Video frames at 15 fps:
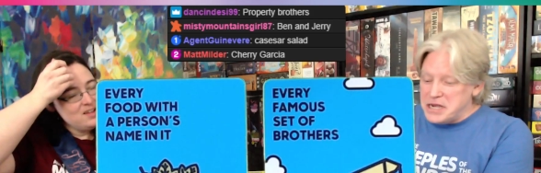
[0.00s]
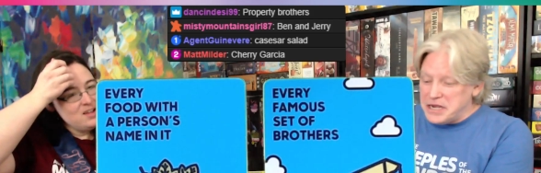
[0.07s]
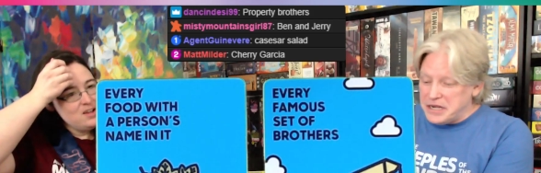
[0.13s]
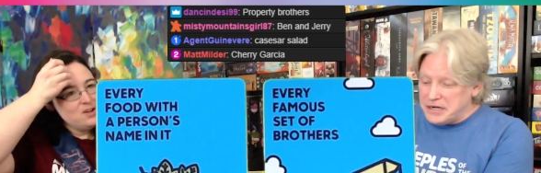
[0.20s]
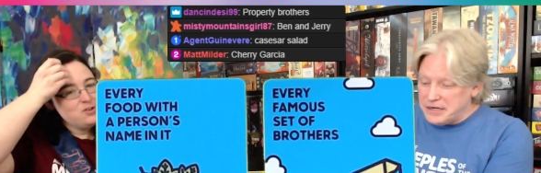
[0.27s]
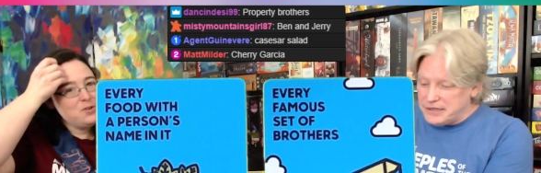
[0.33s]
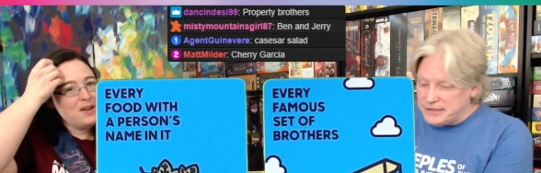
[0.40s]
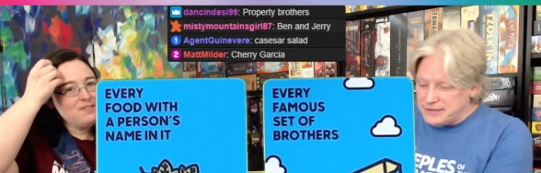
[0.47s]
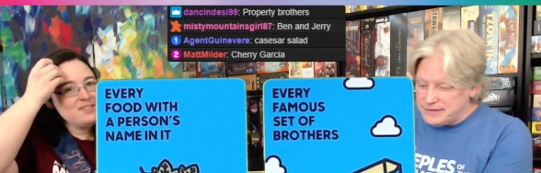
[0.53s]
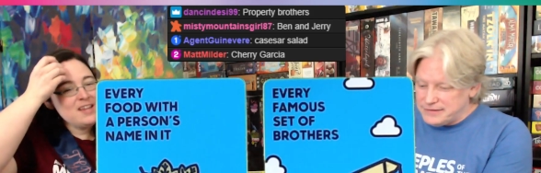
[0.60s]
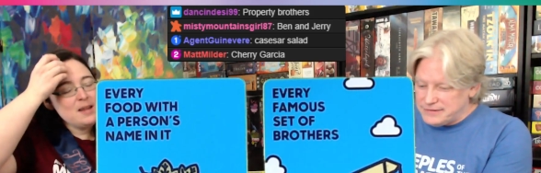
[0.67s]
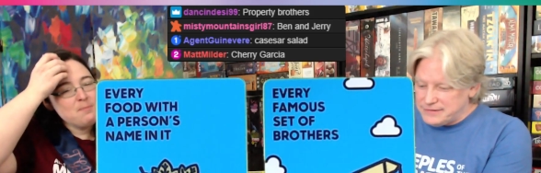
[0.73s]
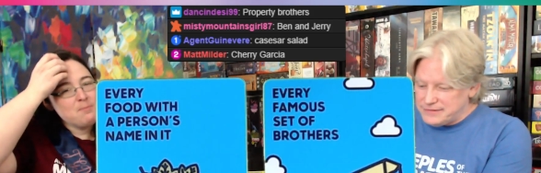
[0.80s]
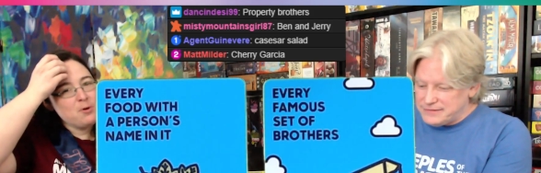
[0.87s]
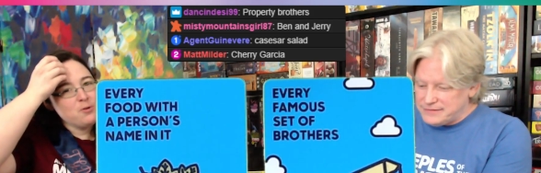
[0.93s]
Speaker 1: it. Do I have to
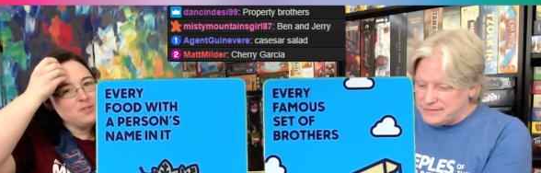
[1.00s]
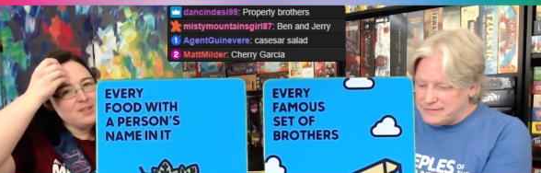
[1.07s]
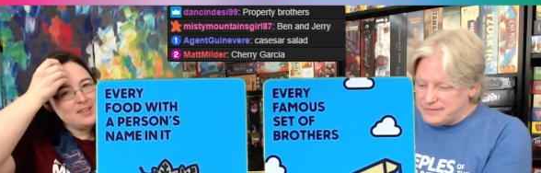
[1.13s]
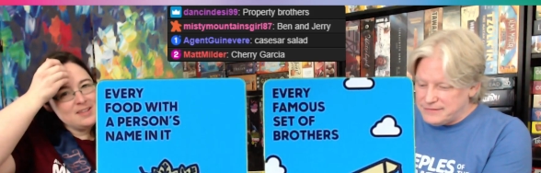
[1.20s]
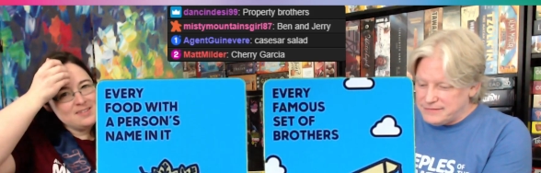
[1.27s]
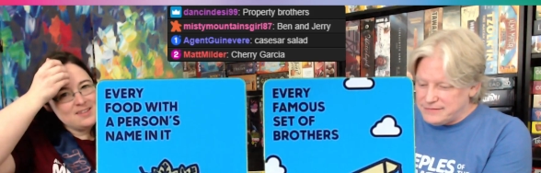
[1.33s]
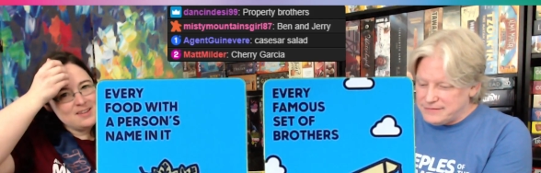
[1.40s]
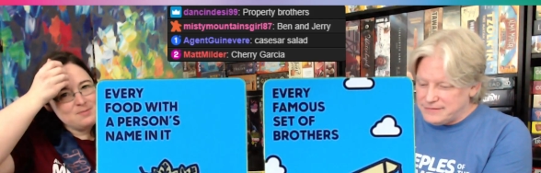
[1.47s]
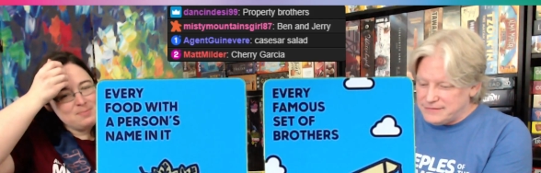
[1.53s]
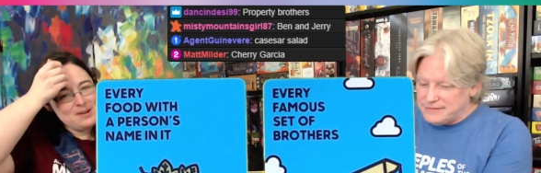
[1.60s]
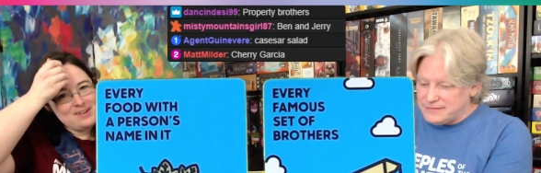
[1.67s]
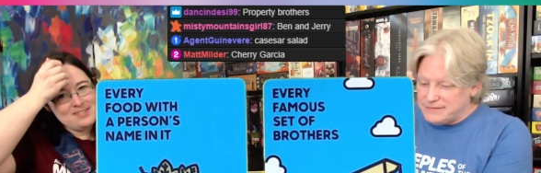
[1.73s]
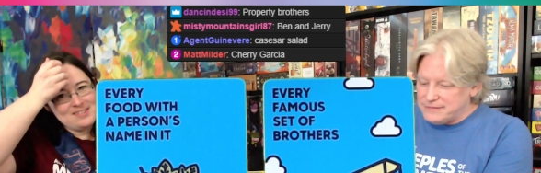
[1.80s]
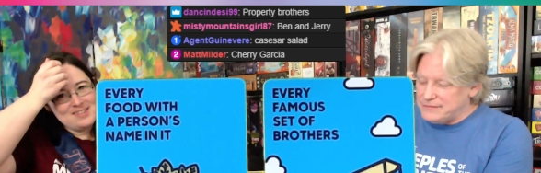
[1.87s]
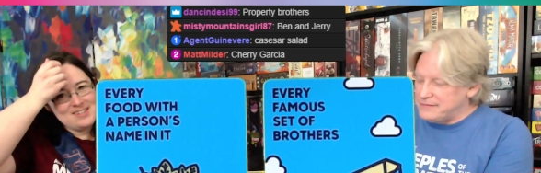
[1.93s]
take both of these as
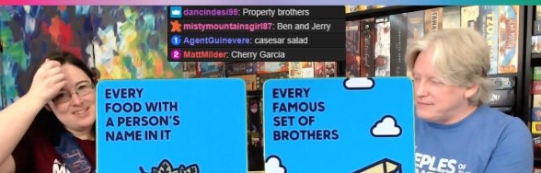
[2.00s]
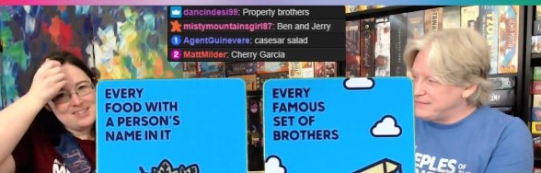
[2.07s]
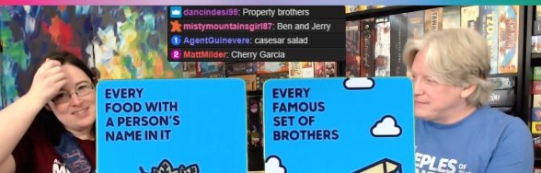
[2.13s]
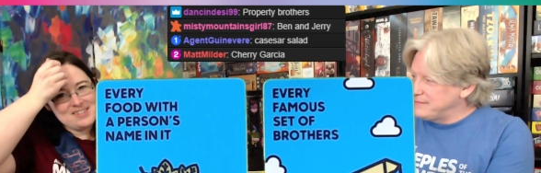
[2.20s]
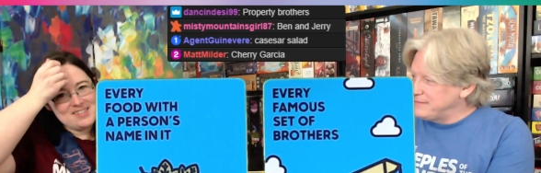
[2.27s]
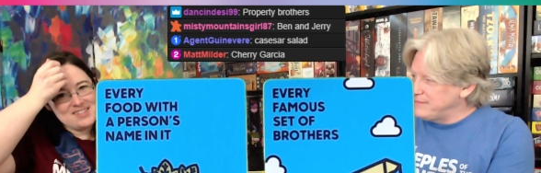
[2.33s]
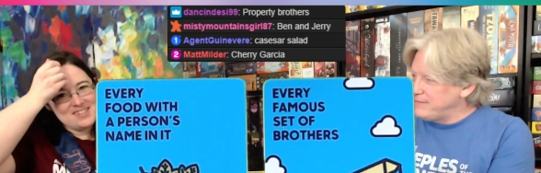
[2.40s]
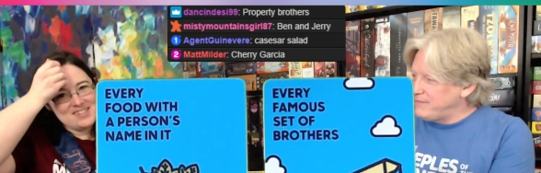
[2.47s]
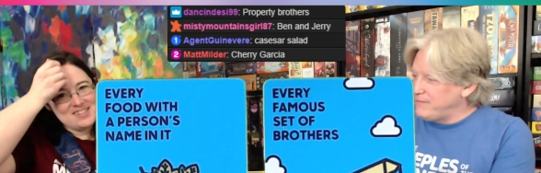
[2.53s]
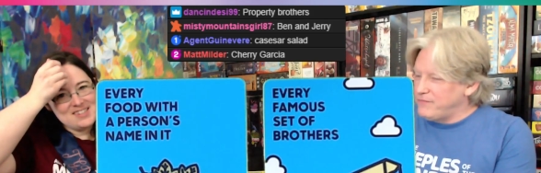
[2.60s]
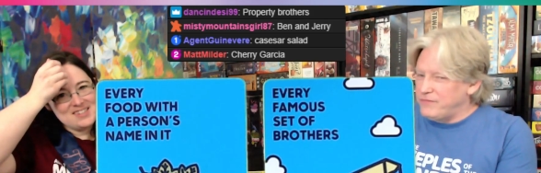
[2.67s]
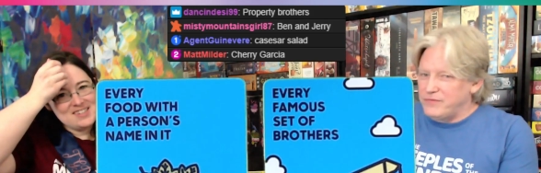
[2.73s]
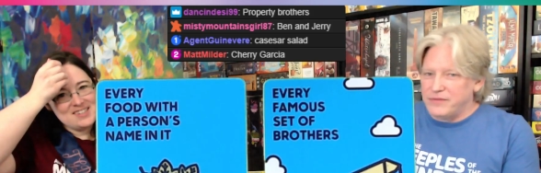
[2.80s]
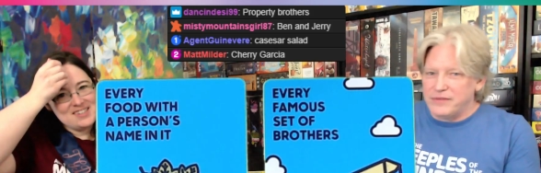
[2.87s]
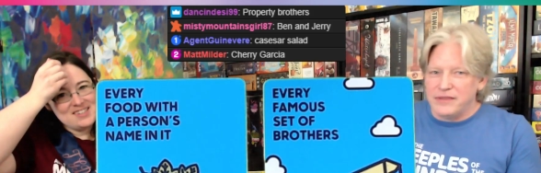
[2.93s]
penalties?
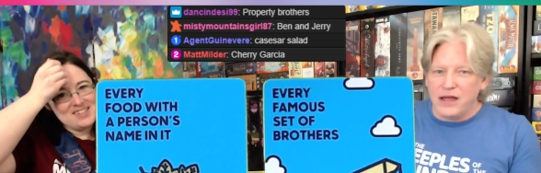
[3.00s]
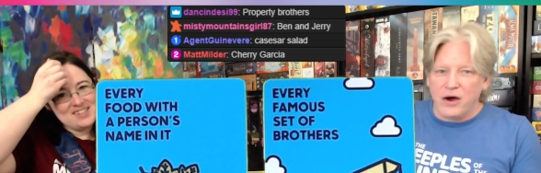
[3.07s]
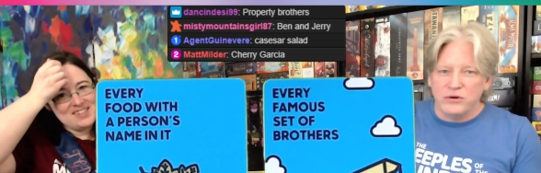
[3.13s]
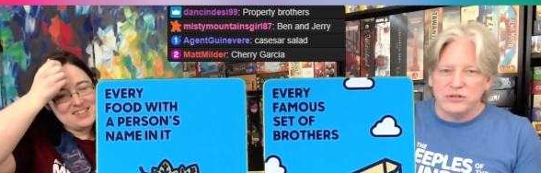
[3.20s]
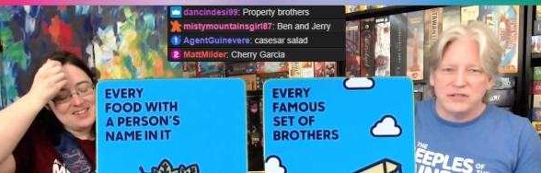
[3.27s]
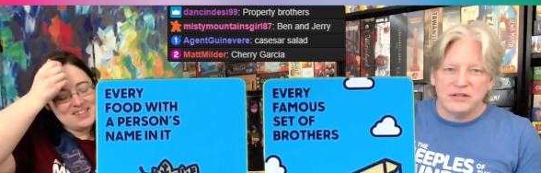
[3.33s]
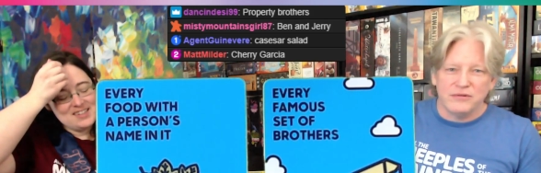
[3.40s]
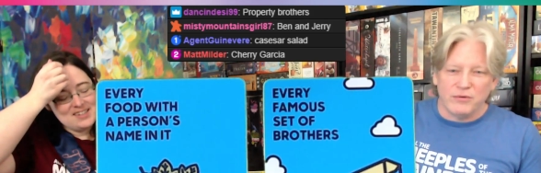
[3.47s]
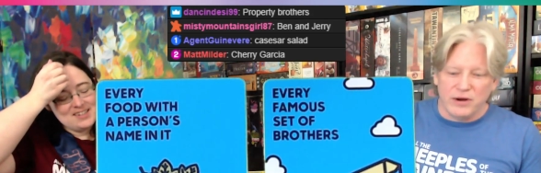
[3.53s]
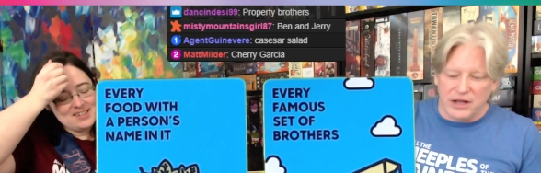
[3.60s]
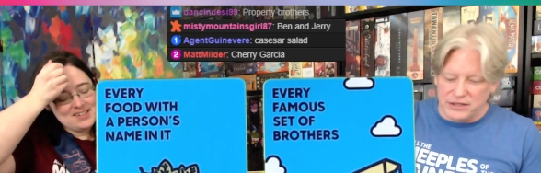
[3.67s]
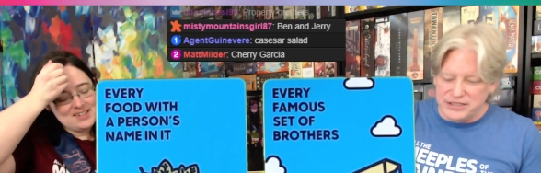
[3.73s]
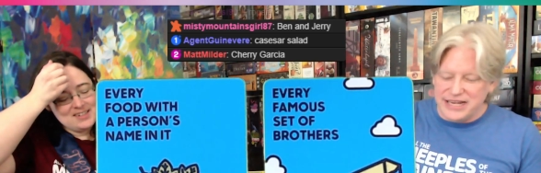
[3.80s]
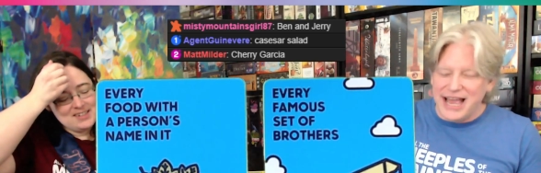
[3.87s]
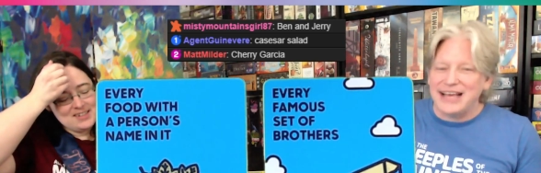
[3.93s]
Speaker 2: No.
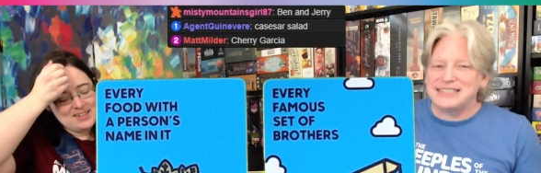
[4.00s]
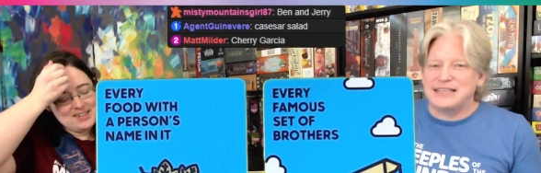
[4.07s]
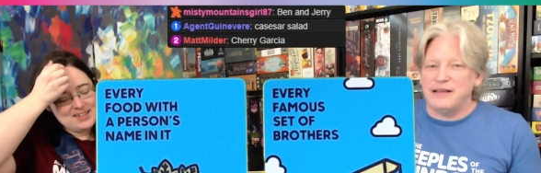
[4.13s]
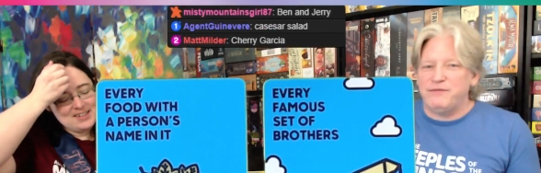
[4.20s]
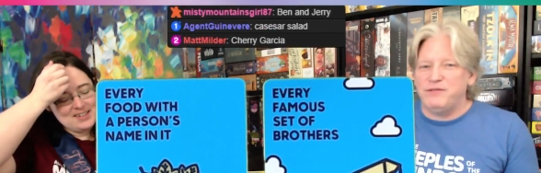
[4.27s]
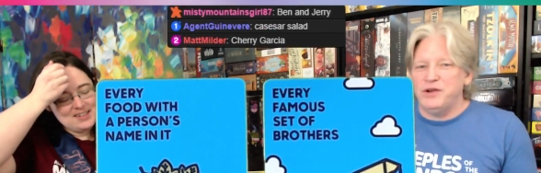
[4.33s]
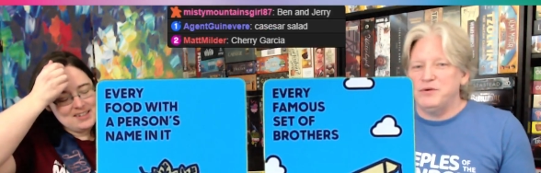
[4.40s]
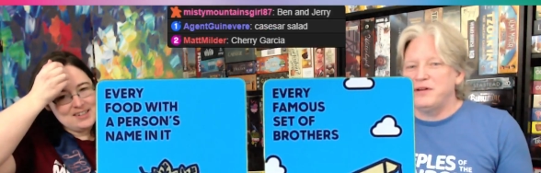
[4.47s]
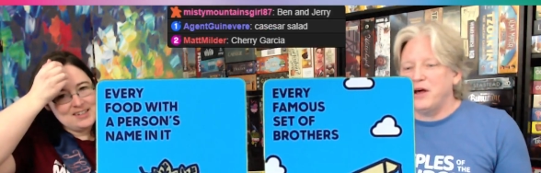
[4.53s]
Well, yes. If you